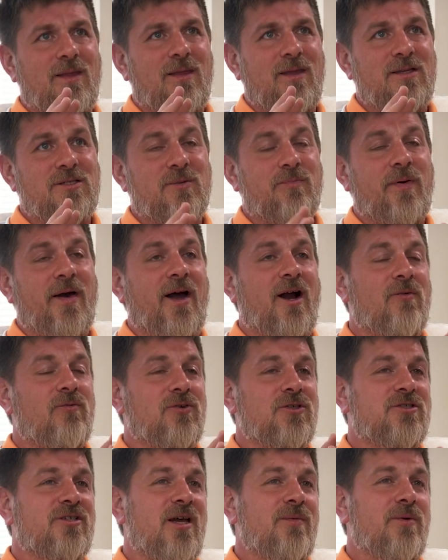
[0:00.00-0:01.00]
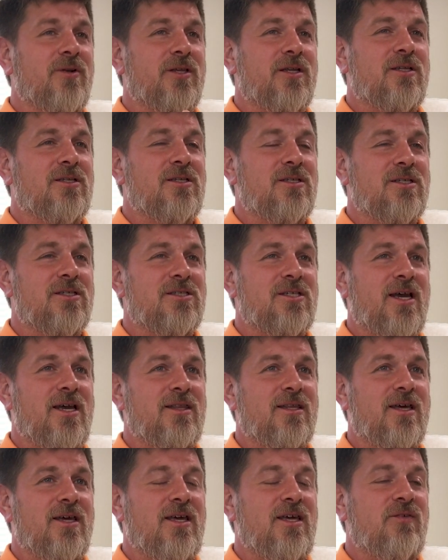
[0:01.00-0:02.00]
It's a powerful statement to say
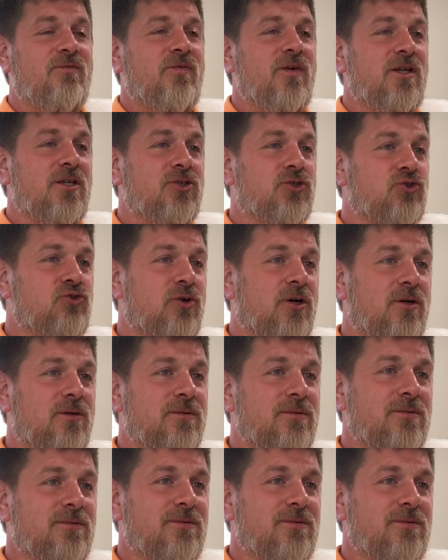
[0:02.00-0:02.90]
that he finished strong.